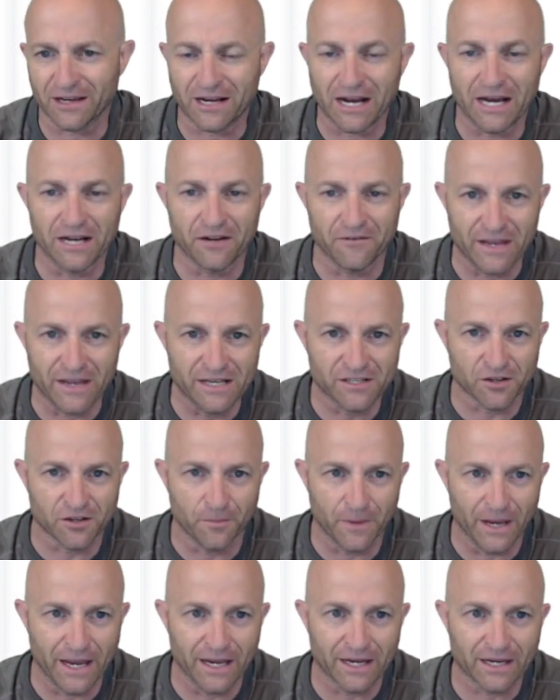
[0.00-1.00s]
It kind of is a
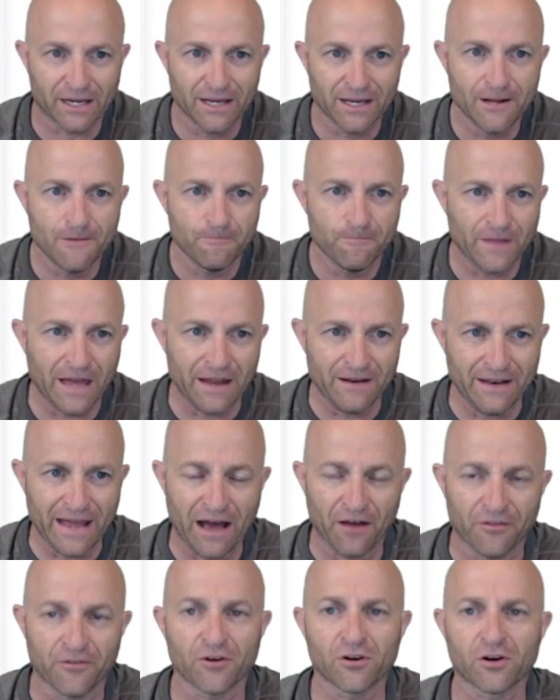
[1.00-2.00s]
bank. And
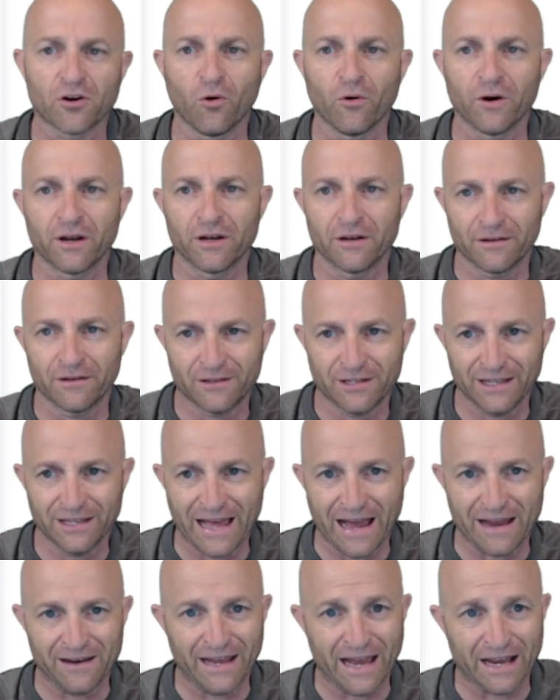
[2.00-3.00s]
now they're going to
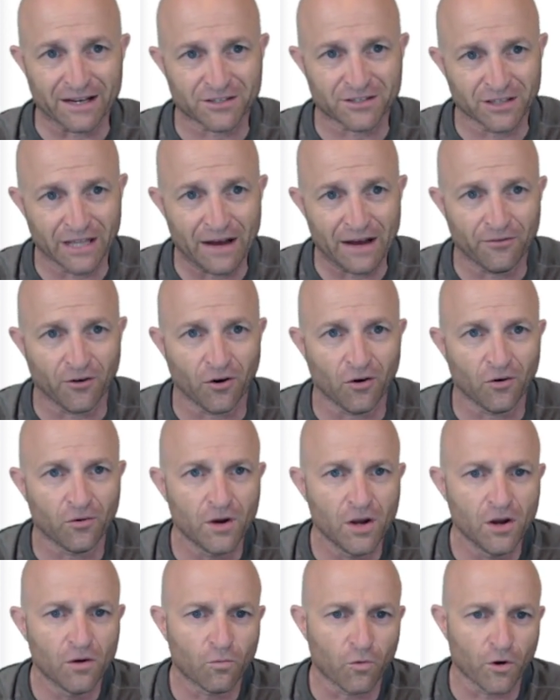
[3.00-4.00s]
that next level
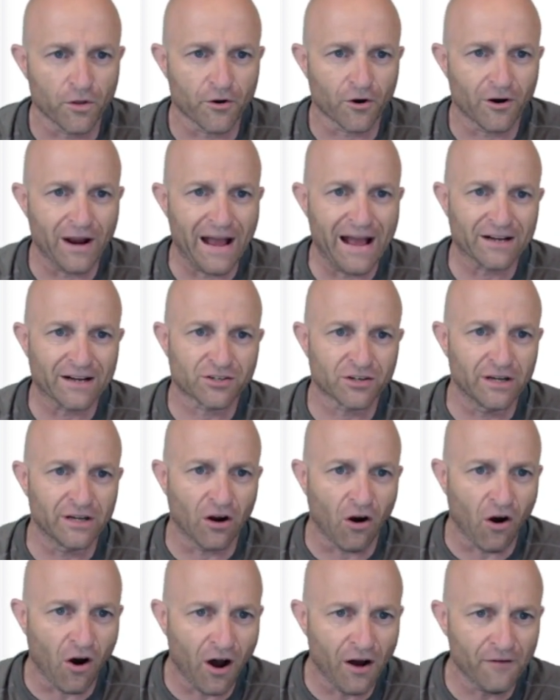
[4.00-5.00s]
where they're actually
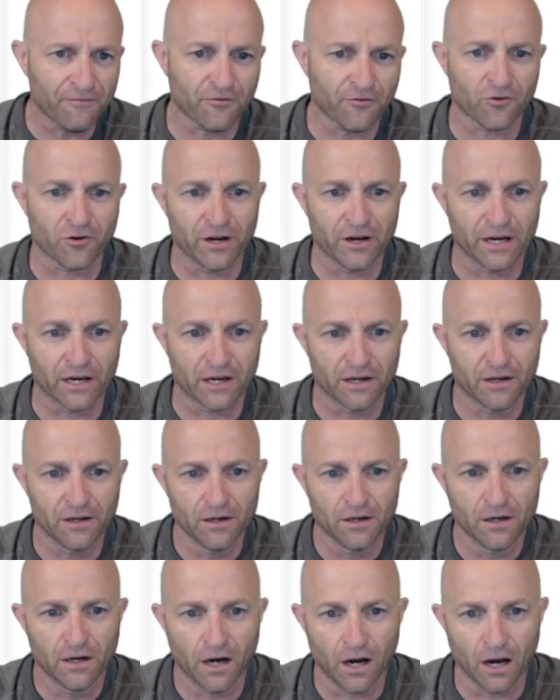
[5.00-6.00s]
offering
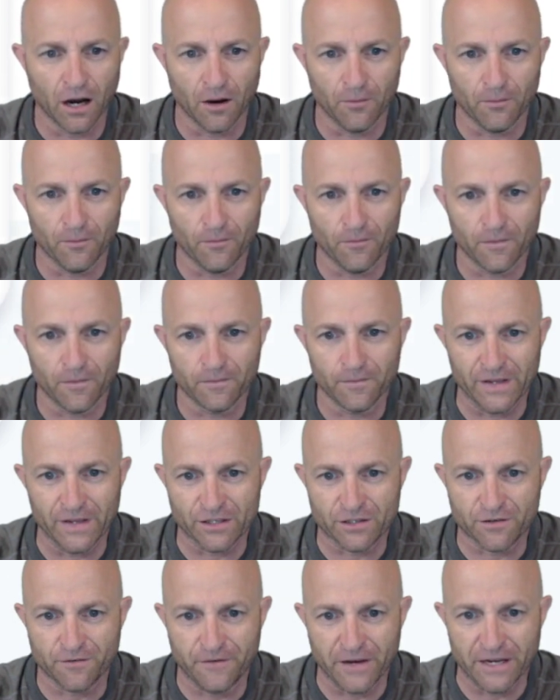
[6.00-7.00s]

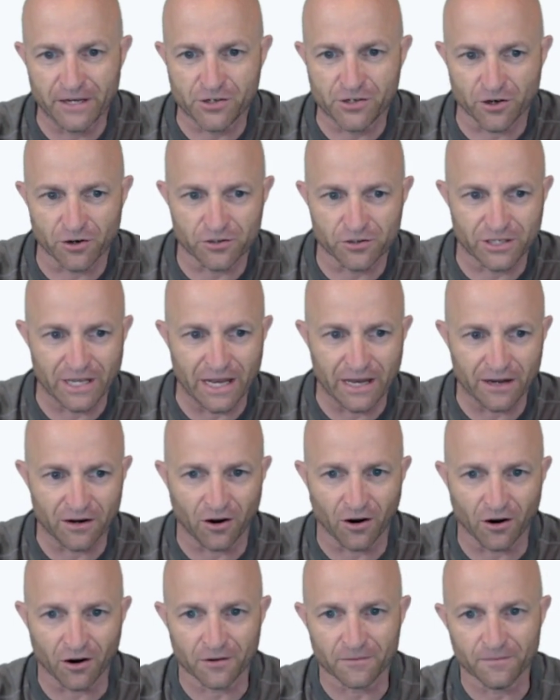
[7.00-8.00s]
these features that
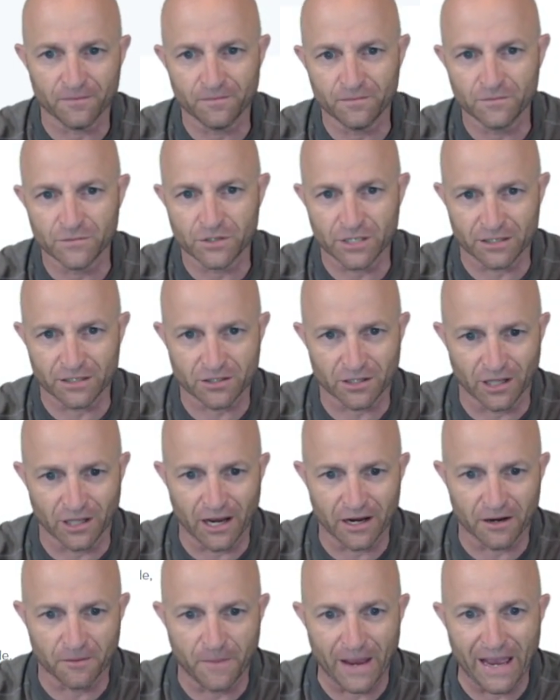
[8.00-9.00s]
are just
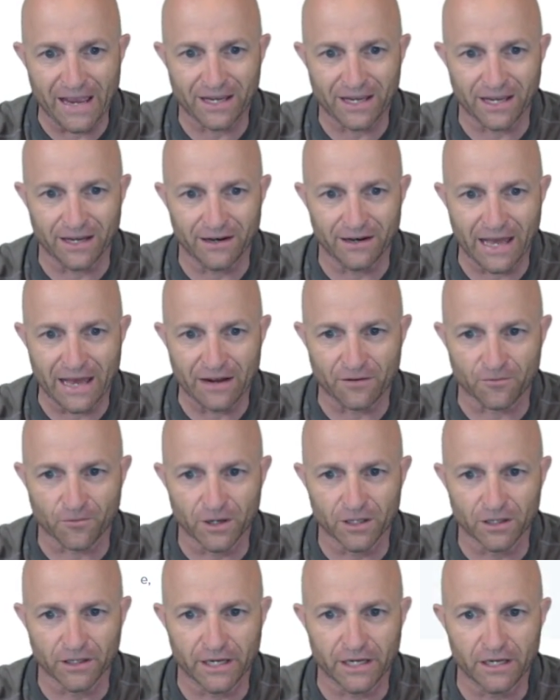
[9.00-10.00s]
like banking. And
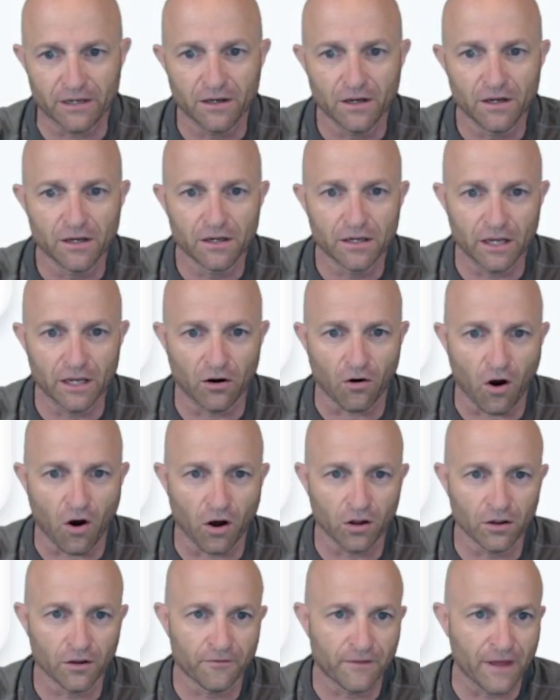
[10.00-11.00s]
really,
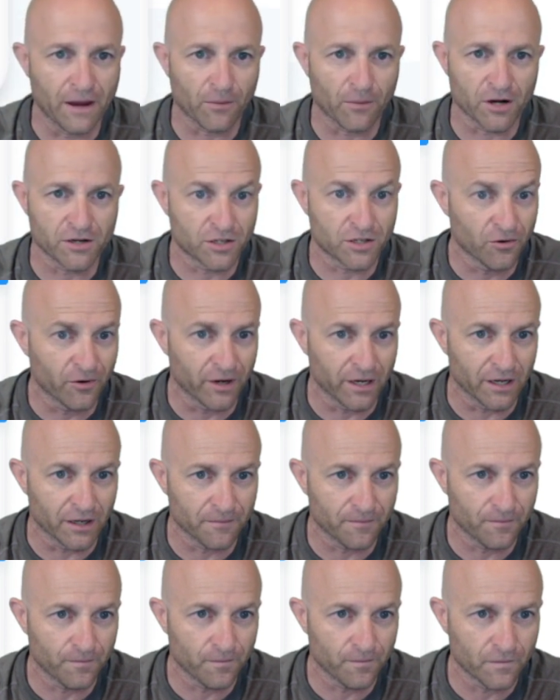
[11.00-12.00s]
all of them are doing
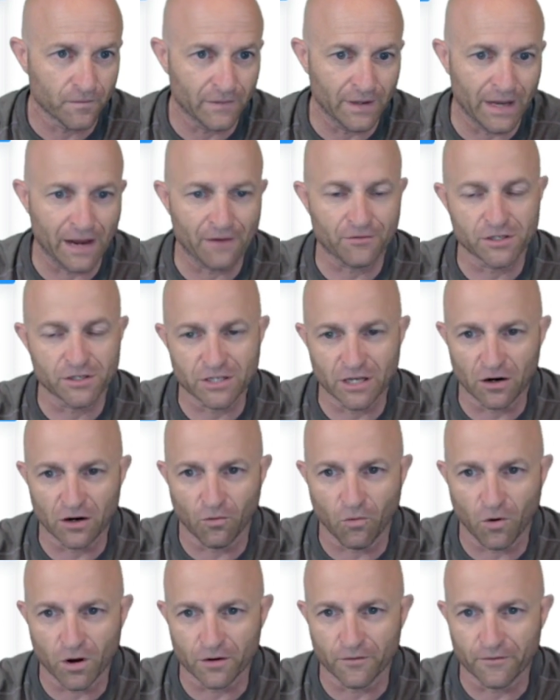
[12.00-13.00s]
it. Every
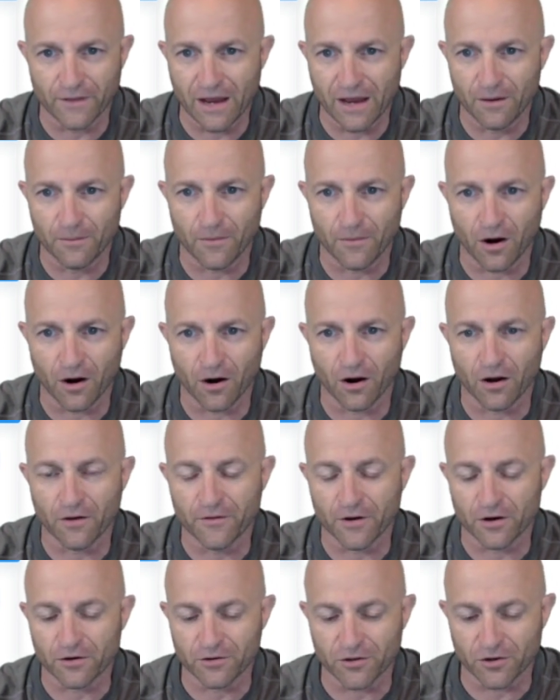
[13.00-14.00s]
single one of them are
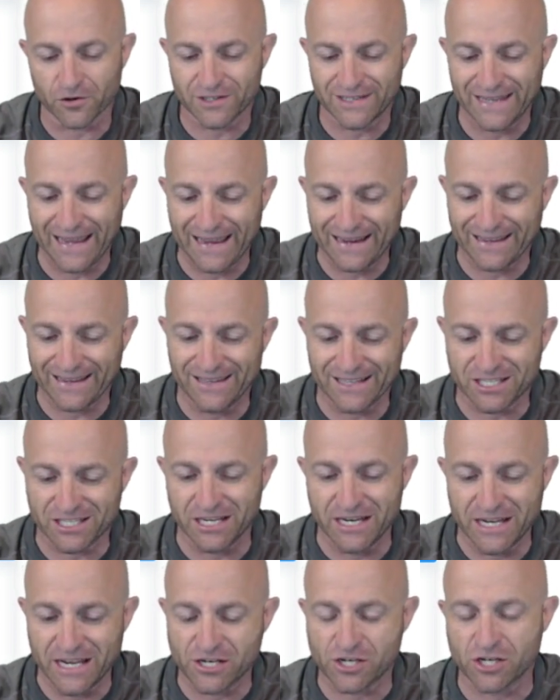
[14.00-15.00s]
they're taking this
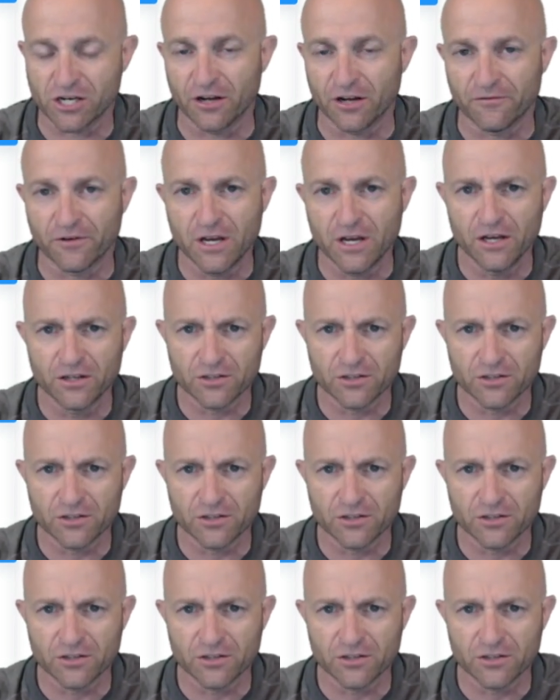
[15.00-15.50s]
initiative.